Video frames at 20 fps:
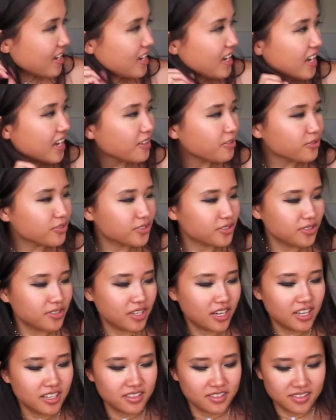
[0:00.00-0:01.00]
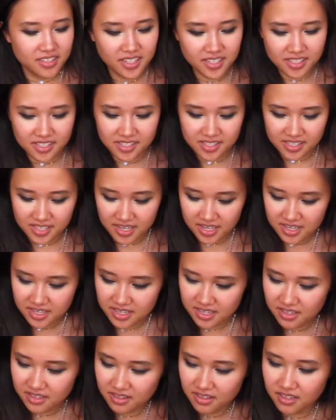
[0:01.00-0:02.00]
I also got this
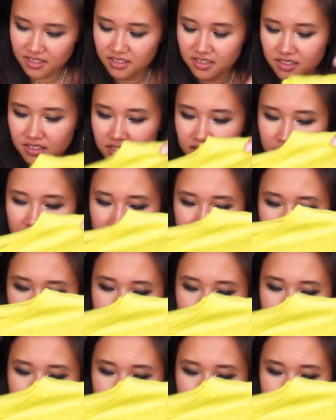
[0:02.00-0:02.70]
little